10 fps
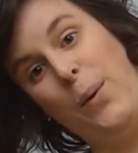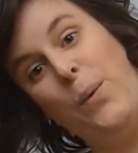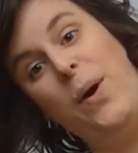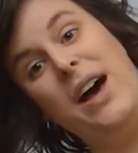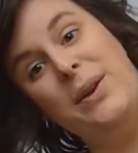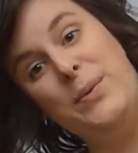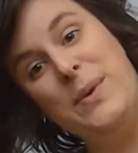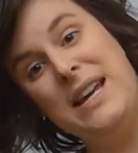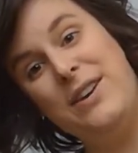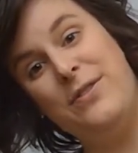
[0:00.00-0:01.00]
One
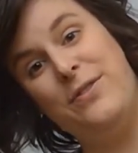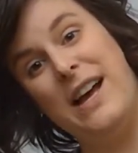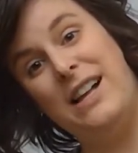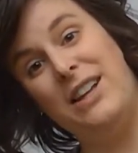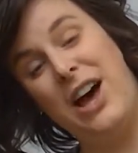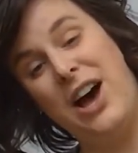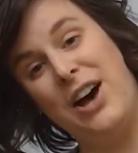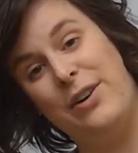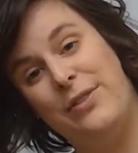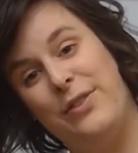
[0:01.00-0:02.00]
wheel fell
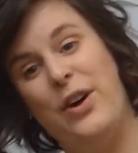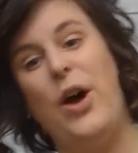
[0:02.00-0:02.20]
off.